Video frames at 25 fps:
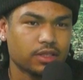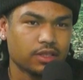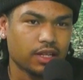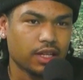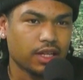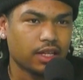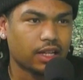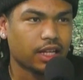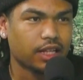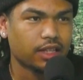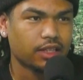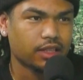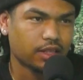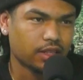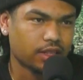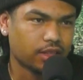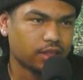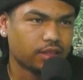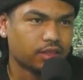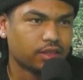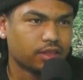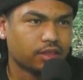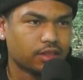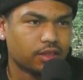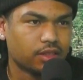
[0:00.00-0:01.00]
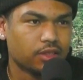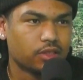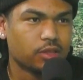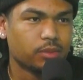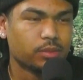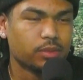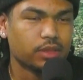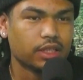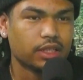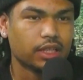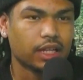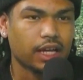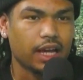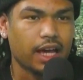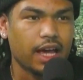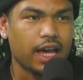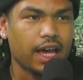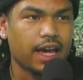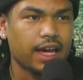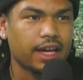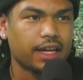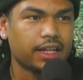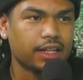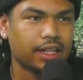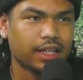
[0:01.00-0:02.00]
Tate, like, this a beat like I
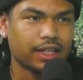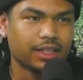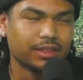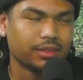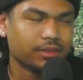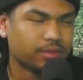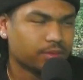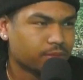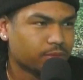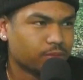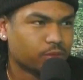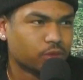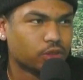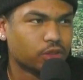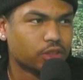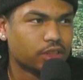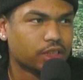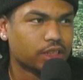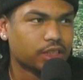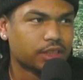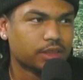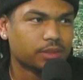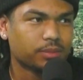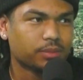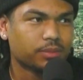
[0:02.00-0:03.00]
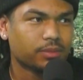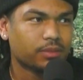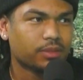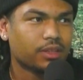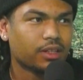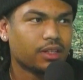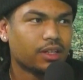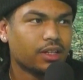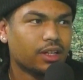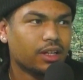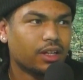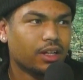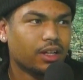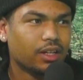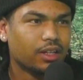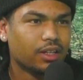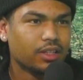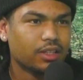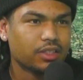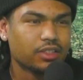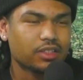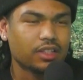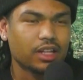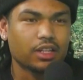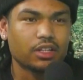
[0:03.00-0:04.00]
had, like, what you think?
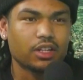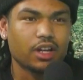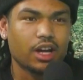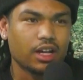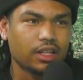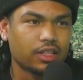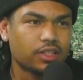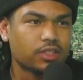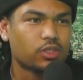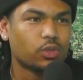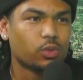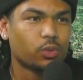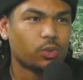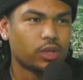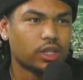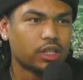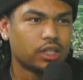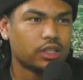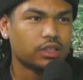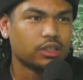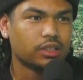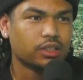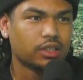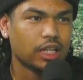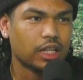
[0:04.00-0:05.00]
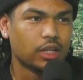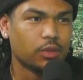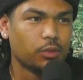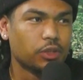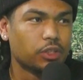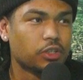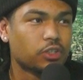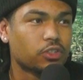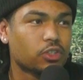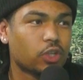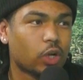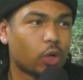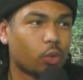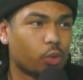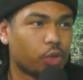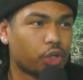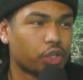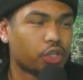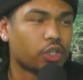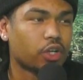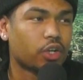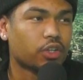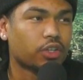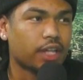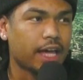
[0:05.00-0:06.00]
He's like, nah, this the one. And then we just start
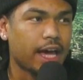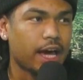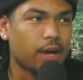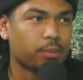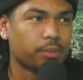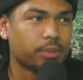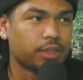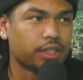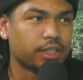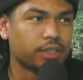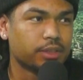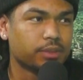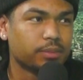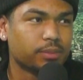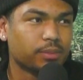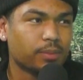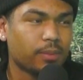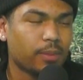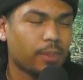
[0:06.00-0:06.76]
working on that beat.